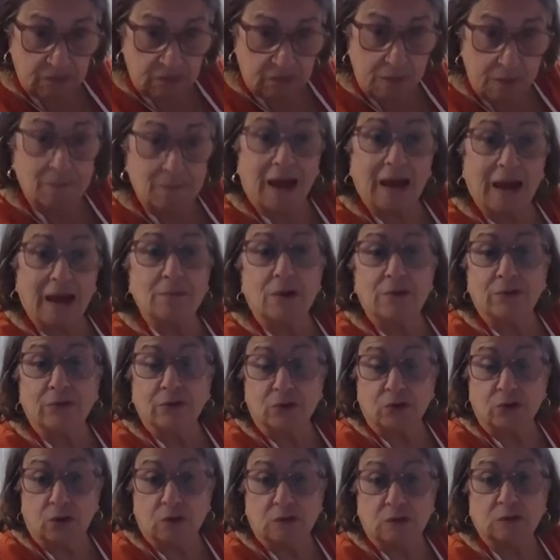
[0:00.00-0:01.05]
my mother
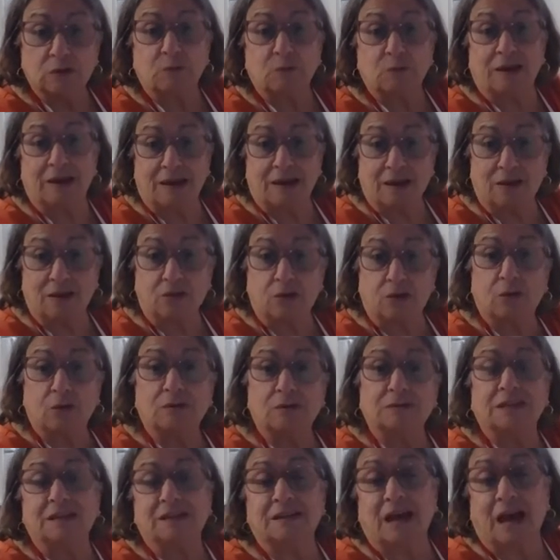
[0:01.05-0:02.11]
used, my aunt
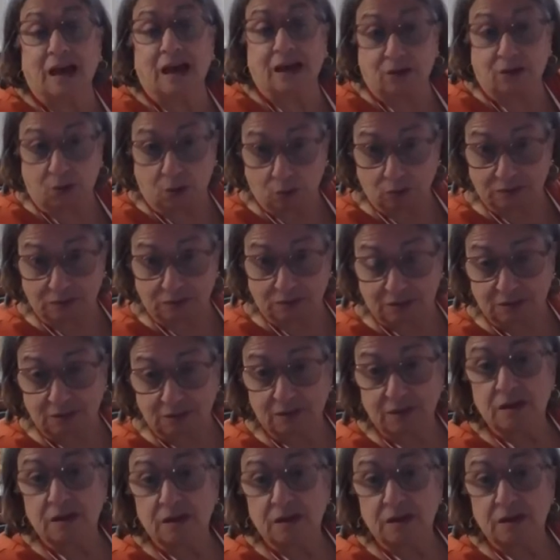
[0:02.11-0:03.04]
used, and I use.